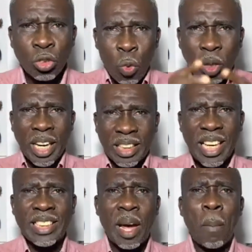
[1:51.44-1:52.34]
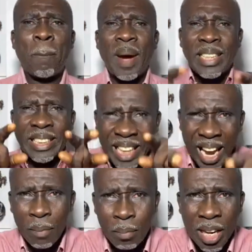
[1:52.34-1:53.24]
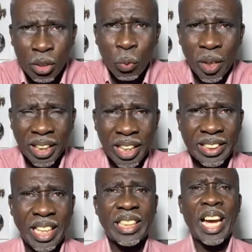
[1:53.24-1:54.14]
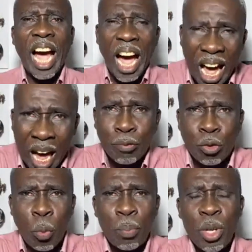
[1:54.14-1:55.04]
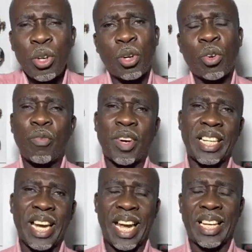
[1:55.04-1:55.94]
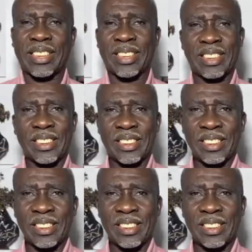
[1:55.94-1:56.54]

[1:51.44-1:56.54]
who created them, but them that we created, have dominion over the earth.